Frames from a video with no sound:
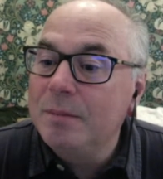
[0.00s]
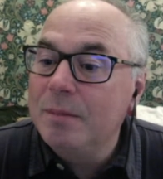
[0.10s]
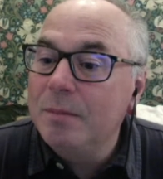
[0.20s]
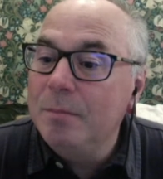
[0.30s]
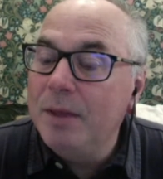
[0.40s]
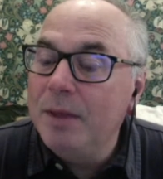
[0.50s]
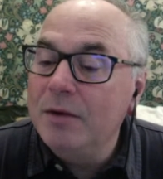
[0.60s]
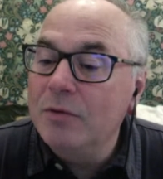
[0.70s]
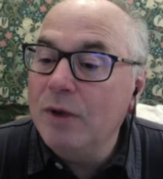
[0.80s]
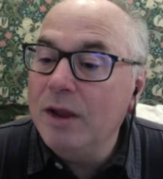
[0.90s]

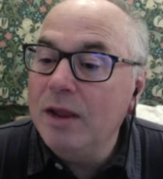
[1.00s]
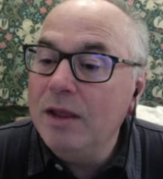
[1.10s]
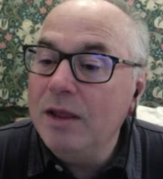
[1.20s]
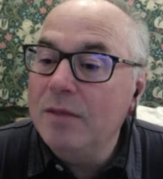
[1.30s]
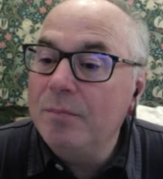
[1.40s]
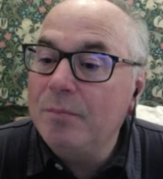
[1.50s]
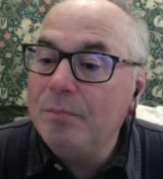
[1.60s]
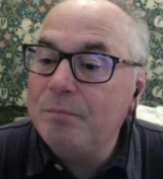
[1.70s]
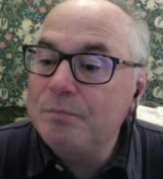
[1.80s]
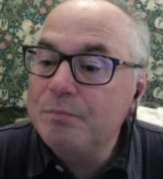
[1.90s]
Ben Gray,
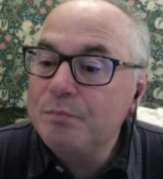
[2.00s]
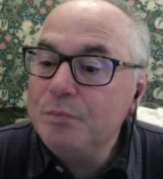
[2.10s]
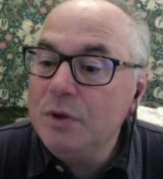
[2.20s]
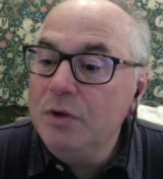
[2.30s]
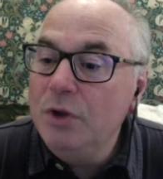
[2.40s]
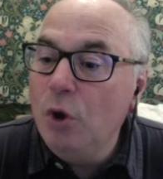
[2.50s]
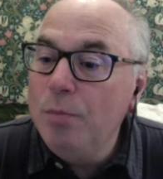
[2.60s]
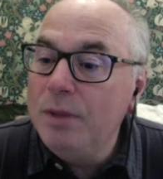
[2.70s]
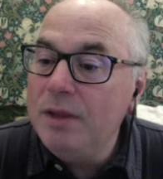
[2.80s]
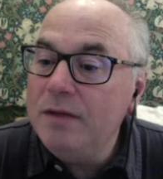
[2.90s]
no
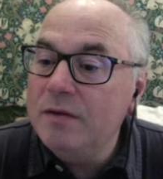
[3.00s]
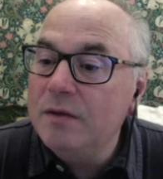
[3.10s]
bid.